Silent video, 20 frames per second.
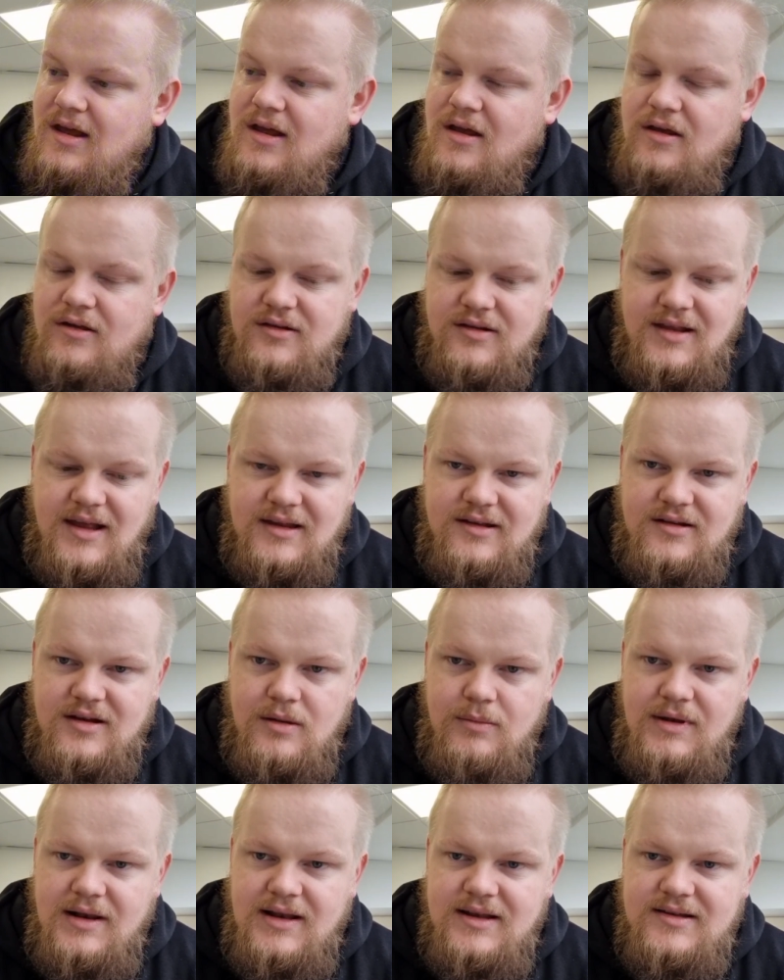so that's going
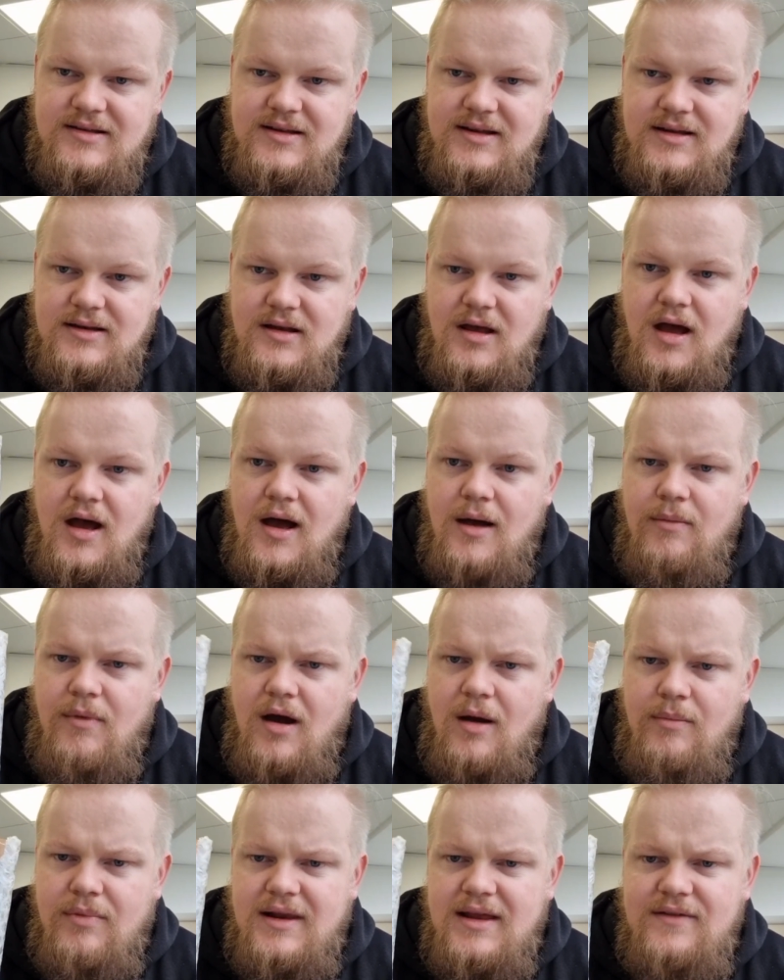to be listed.
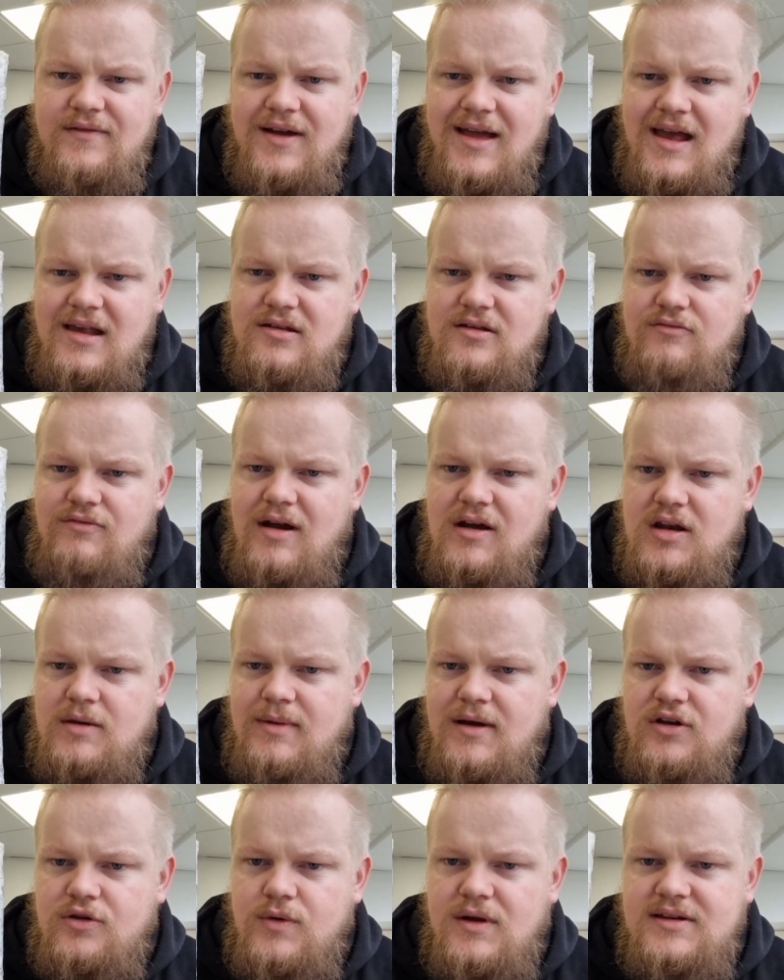I believe I asked around
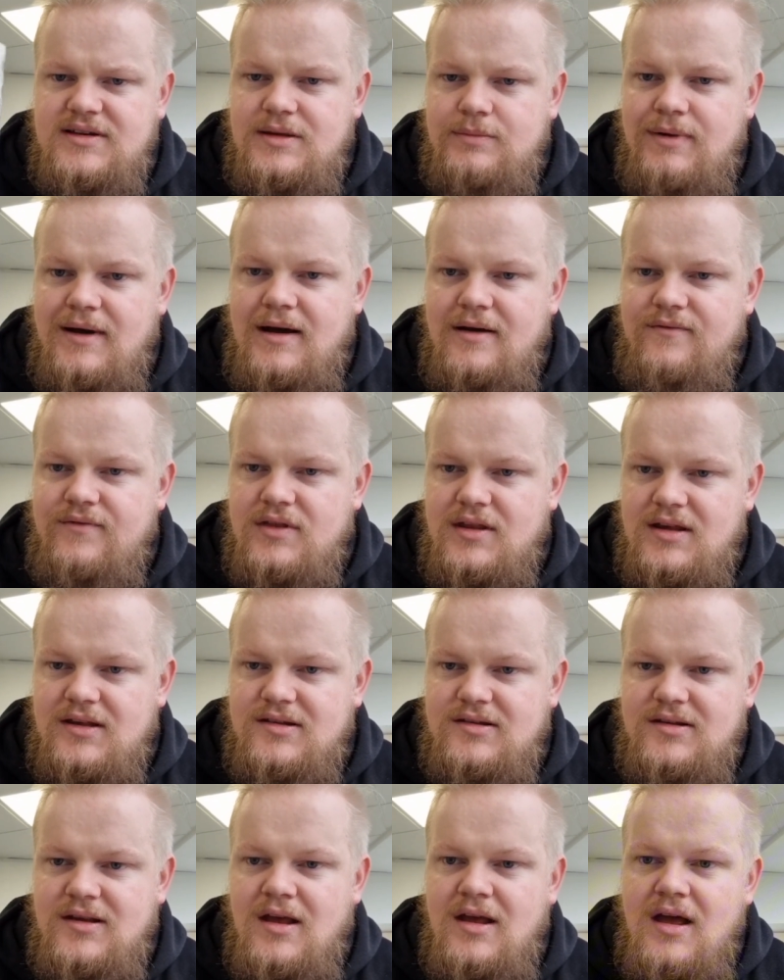about £20 for
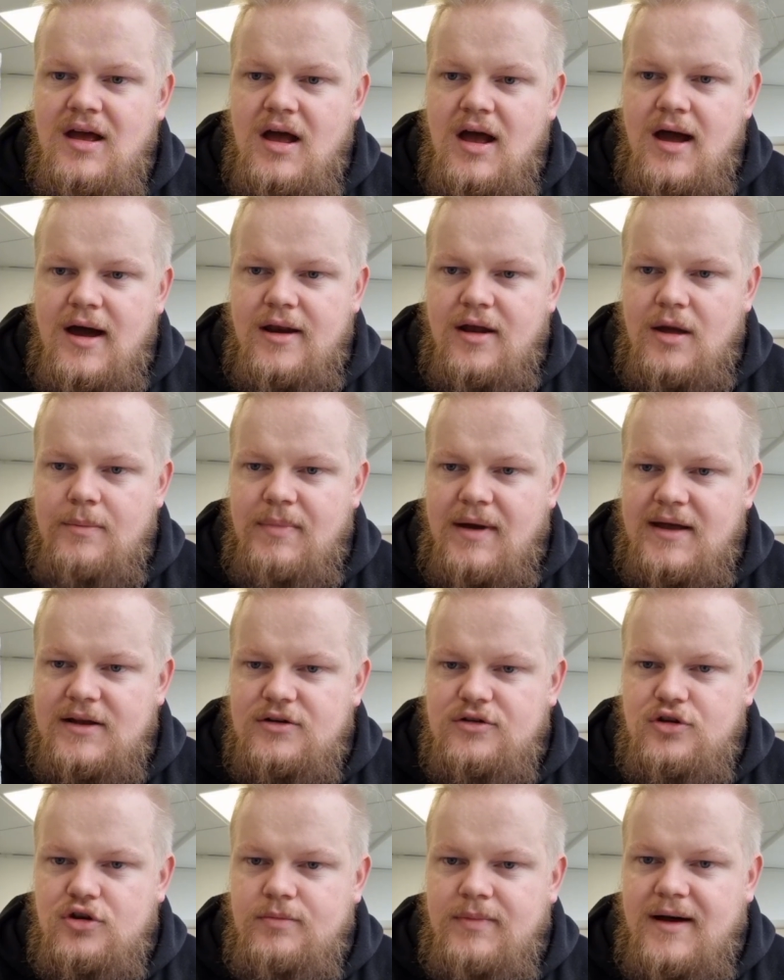this, and I paid
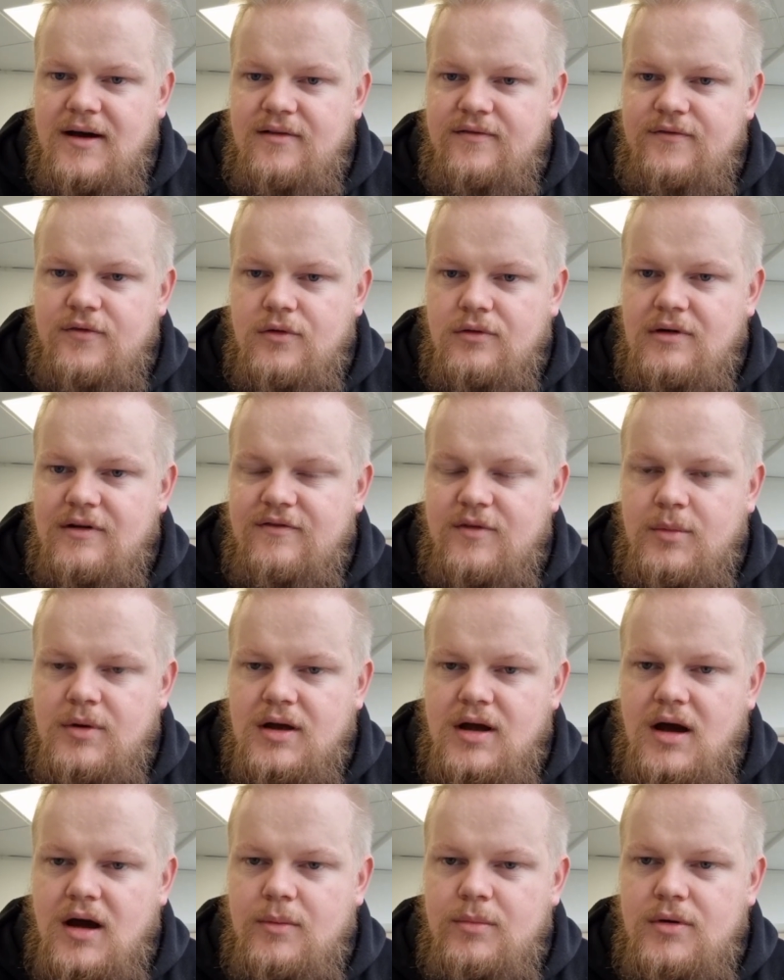£2 for it from a
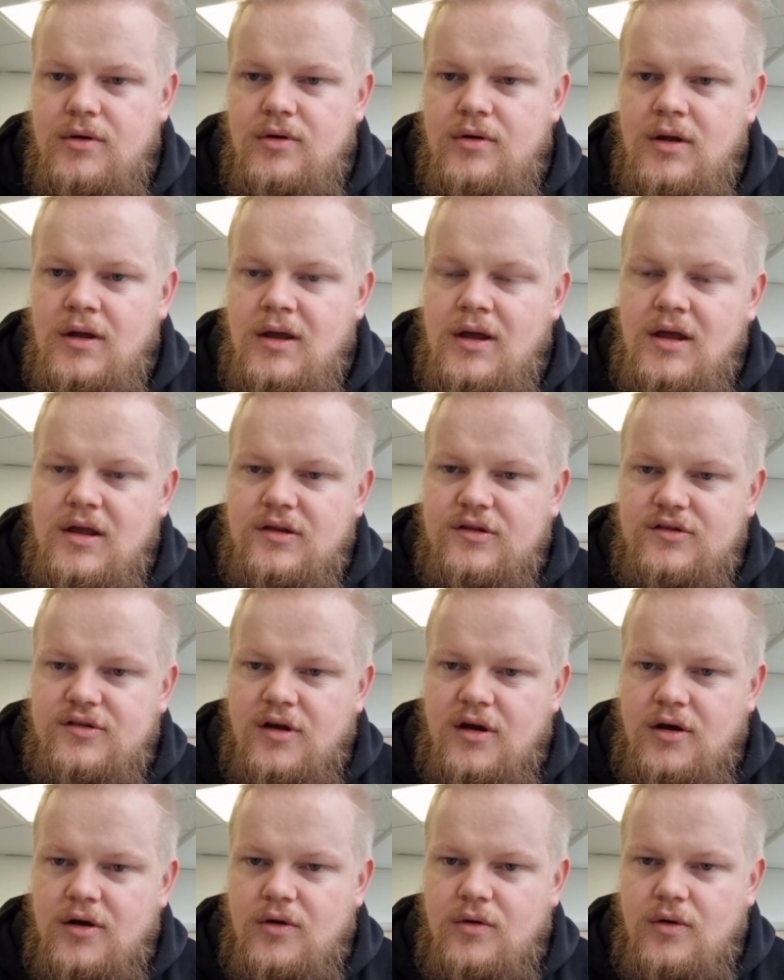car boot,
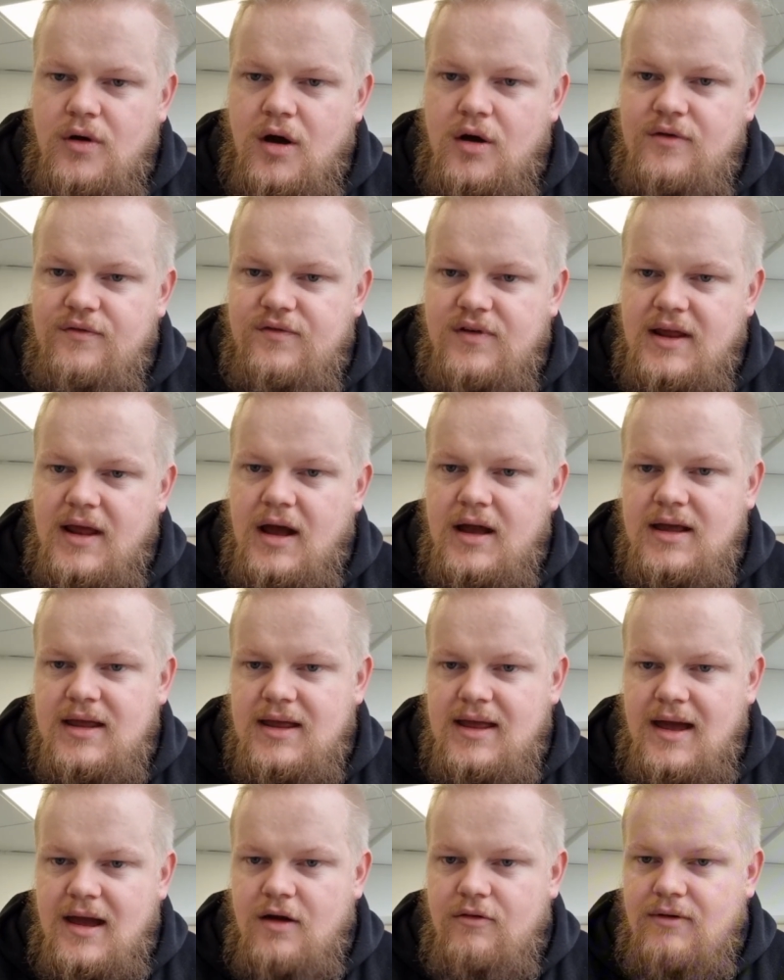so hopefully I can
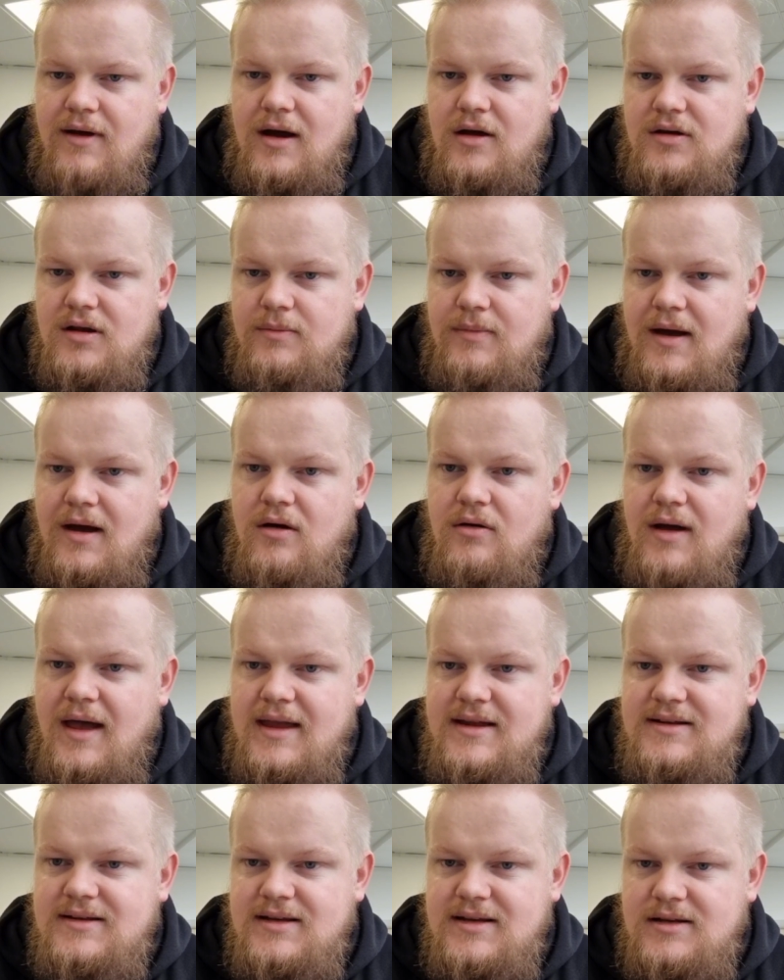get around about
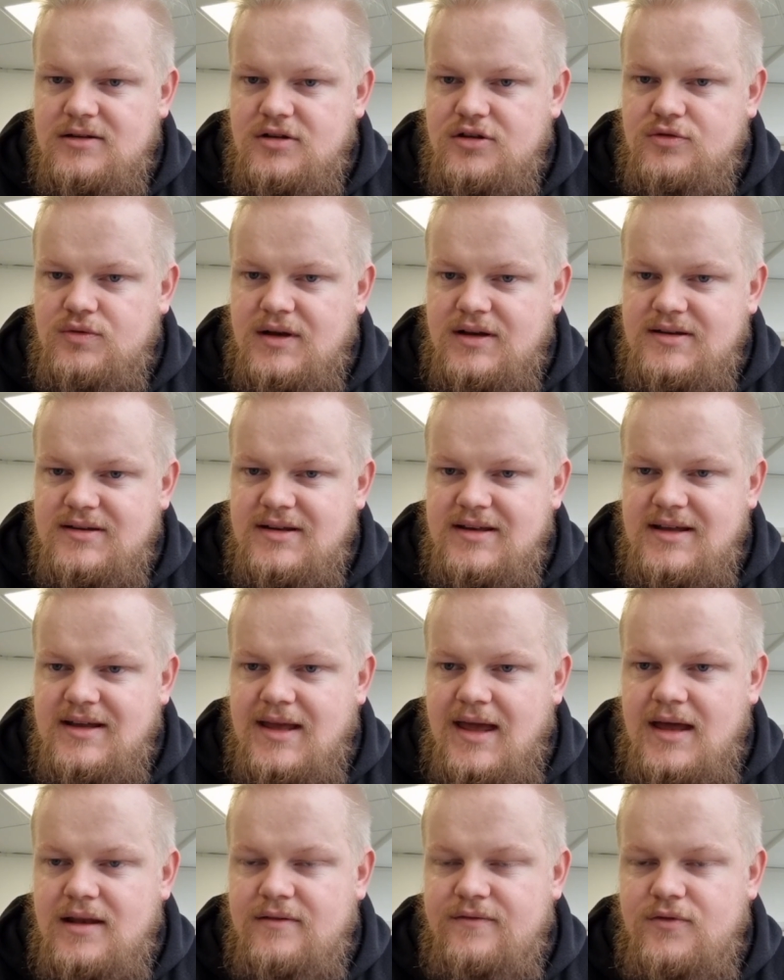18 to 20
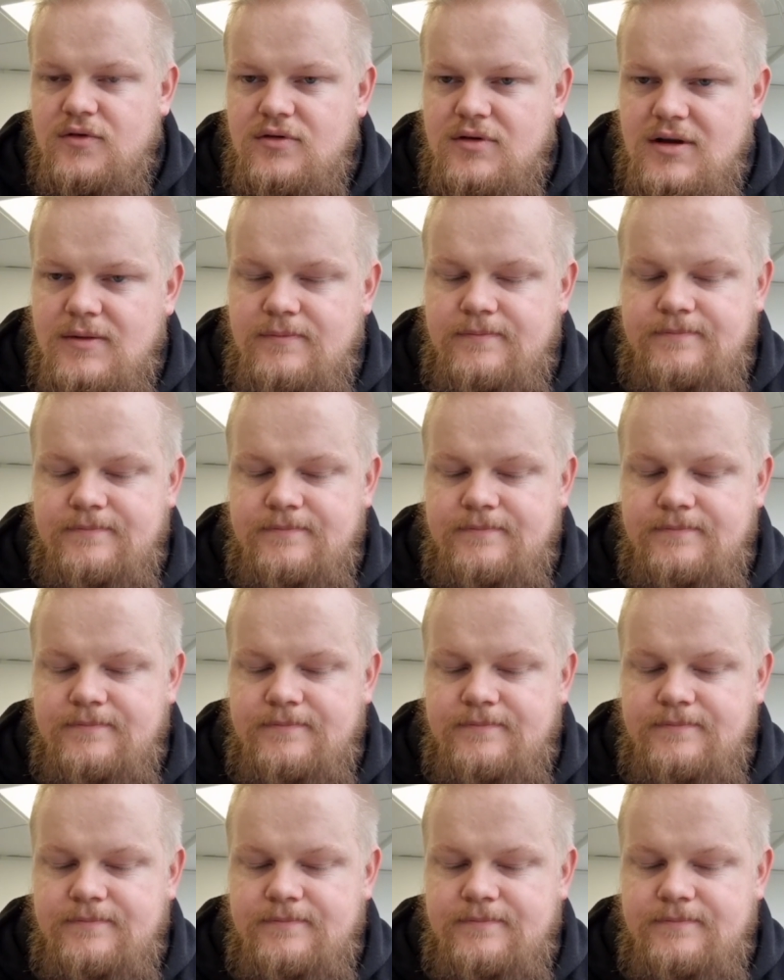again for it.